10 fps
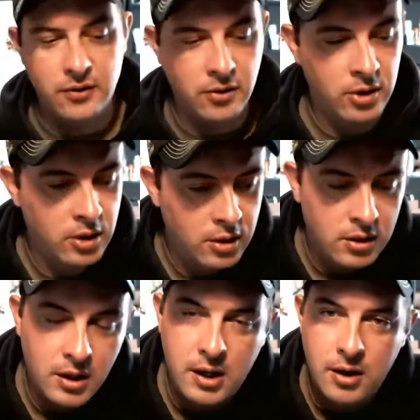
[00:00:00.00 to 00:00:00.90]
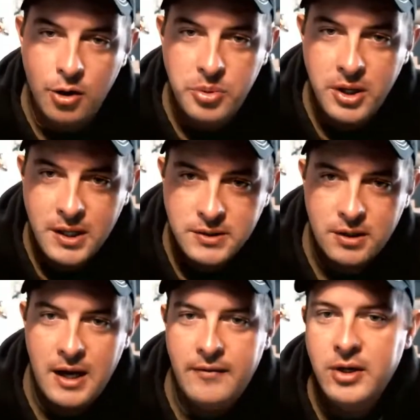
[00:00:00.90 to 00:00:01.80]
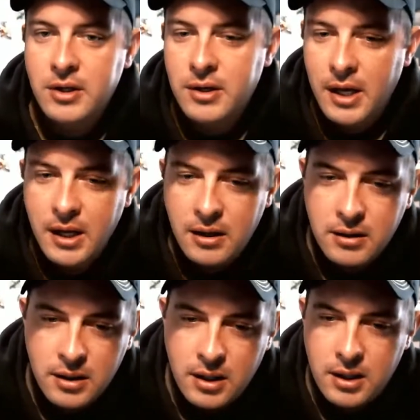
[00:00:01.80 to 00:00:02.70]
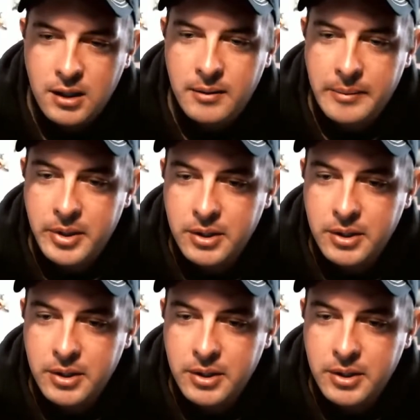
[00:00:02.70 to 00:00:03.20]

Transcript: So I hope you guys all have a good day. I'm